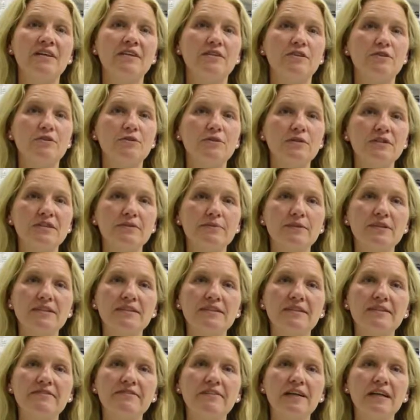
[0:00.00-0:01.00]
The course
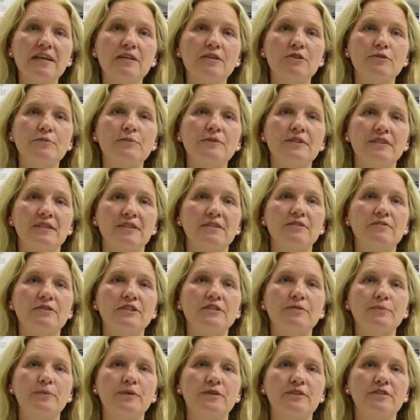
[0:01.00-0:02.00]
was developed in
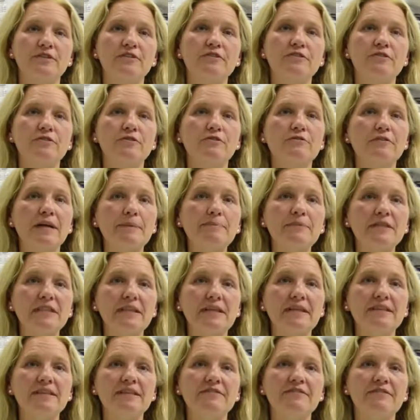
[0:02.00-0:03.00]
response to
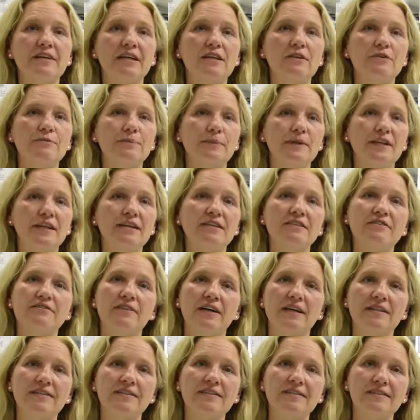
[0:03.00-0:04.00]
rapidly developing
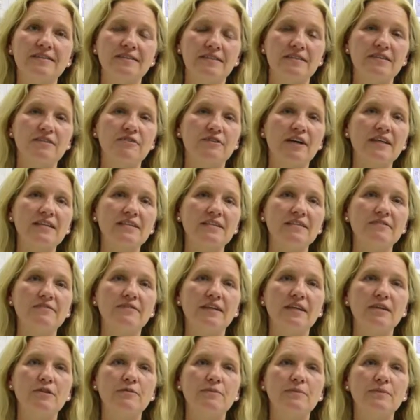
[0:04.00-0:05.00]
advances in drug
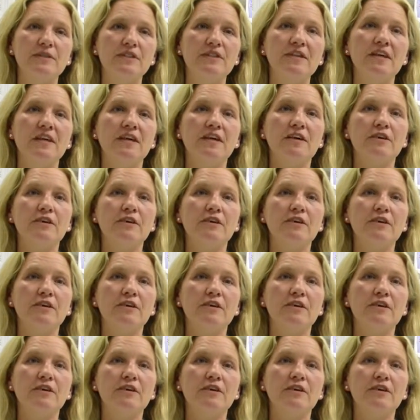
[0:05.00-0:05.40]
development